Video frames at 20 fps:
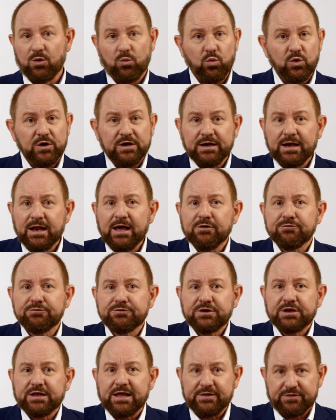would love
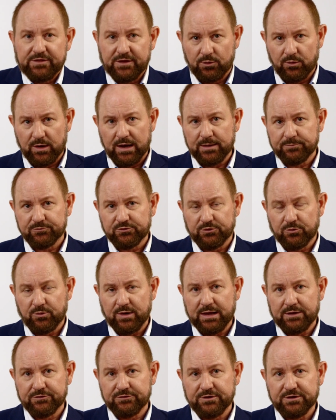to get their arms
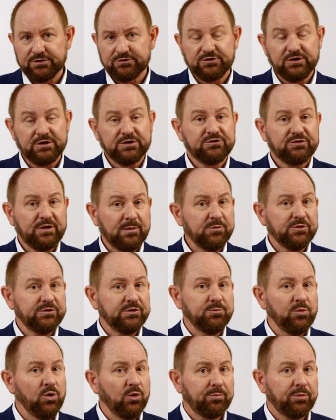around this, and some of
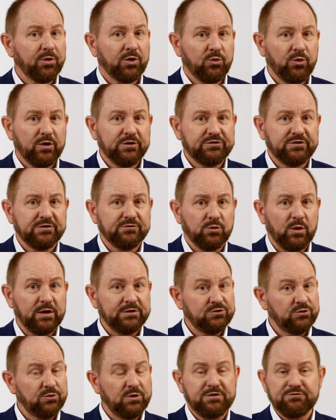the more progressive
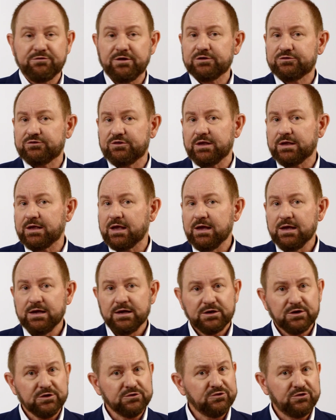ones are investing
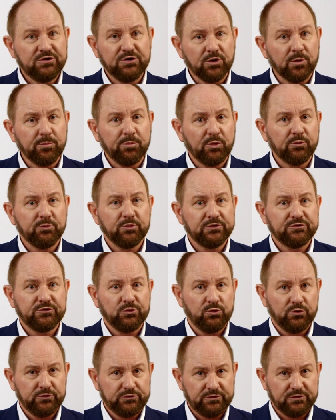considerable
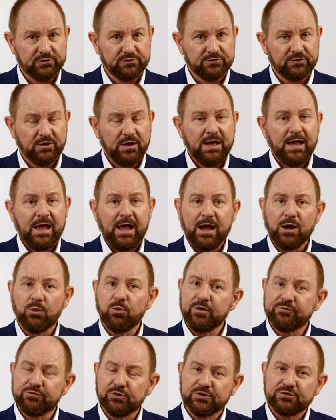resources.
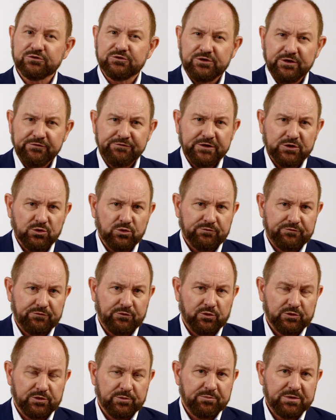However, it's difficult
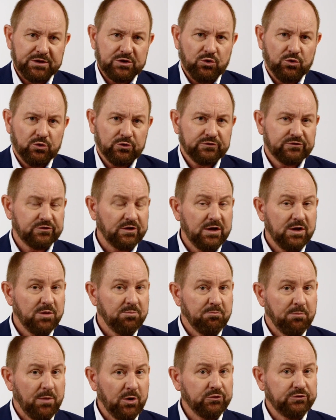for them because
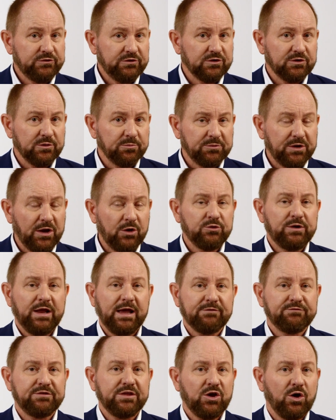most of them don't
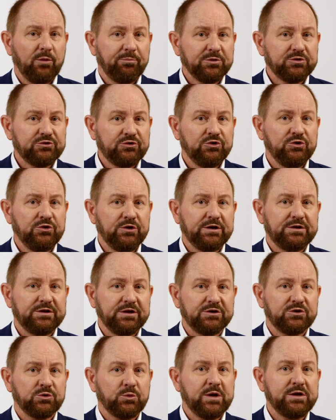have the
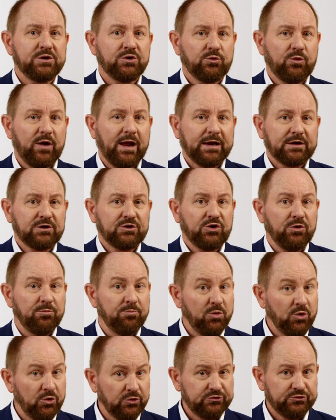opportunity to interact
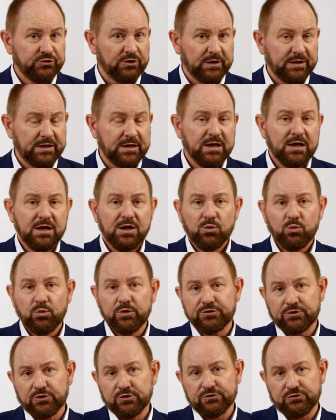commercially
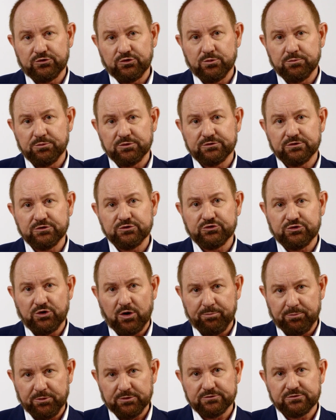with consumers and
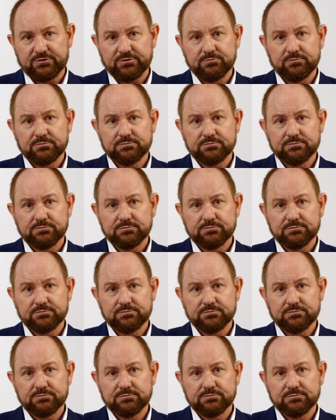shoppers.